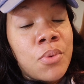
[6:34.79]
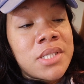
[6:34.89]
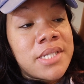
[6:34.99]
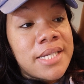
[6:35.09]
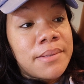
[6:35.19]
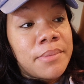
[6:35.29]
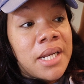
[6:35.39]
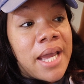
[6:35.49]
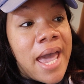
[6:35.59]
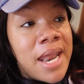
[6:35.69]
what days I'm
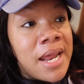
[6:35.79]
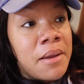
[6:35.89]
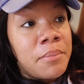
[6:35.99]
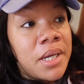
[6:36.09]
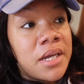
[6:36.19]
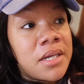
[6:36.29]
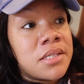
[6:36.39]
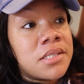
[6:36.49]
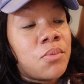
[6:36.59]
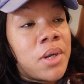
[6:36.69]
going to edit,
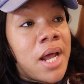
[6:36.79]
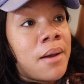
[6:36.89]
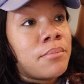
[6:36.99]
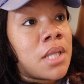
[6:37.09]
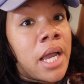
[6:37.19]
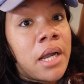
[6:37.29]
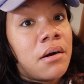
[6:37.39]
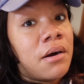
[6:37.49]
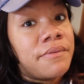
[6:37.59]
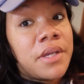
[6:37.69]
because when I'm
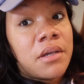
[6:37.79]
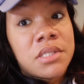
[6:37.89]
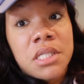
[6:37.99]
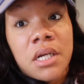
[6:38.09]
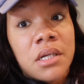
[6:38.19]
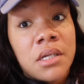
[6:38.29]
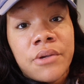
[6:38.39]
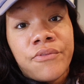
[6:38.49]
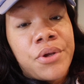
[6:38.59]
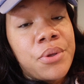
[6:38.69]
like off kilter
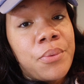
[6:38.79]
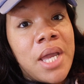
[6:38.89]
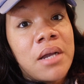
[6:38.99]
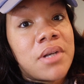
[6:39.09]
for the week,